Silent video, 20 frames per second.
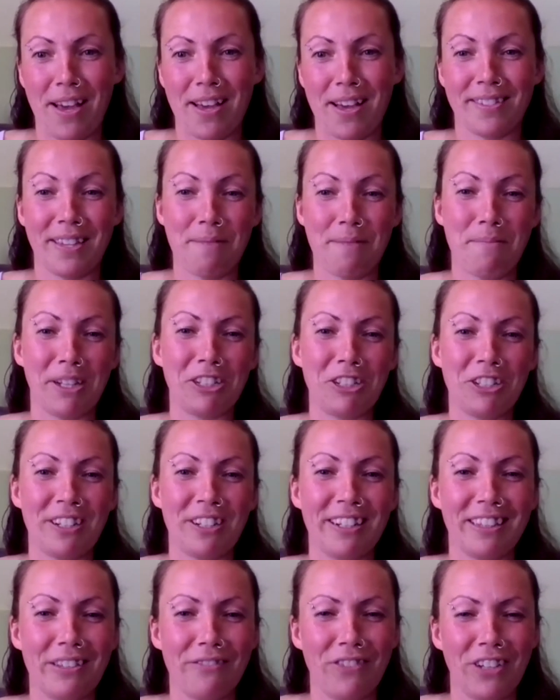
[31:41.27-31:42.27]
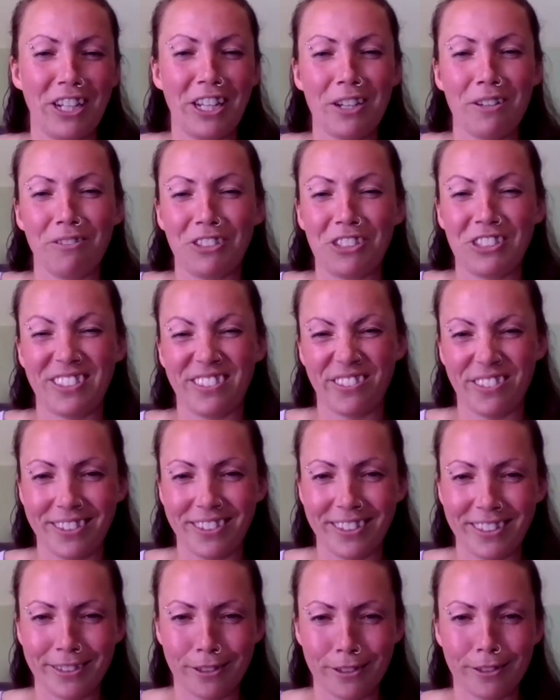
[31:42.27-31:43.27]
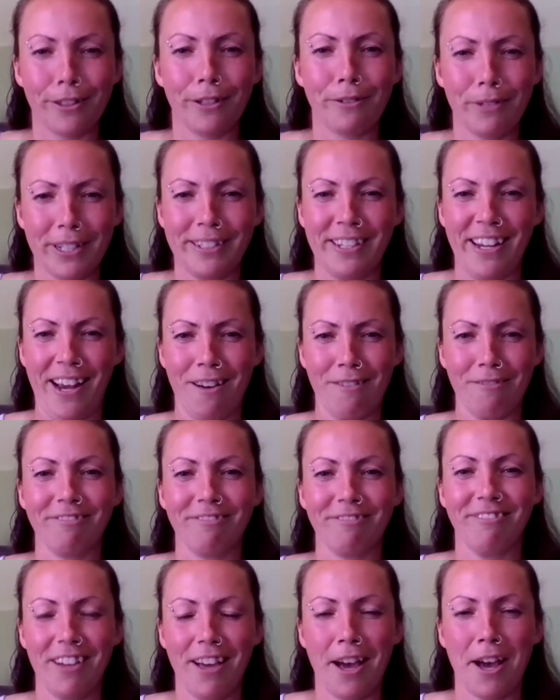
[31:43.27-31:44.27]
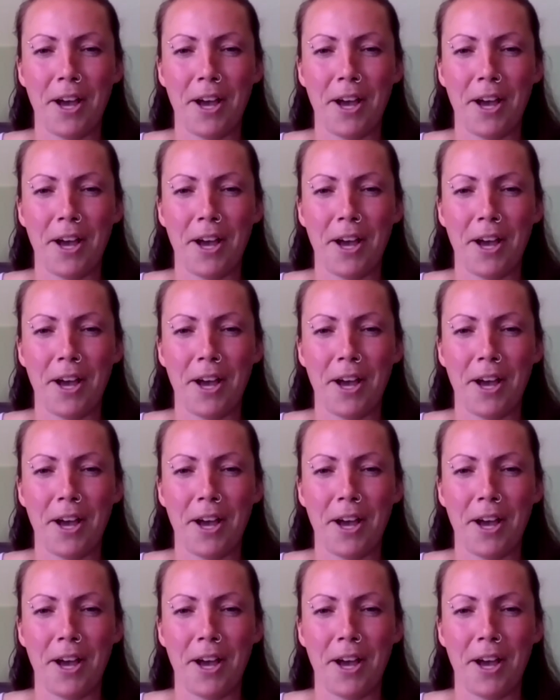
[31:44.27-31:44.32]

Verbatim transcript: as I mentioned in the video, just really slow it down.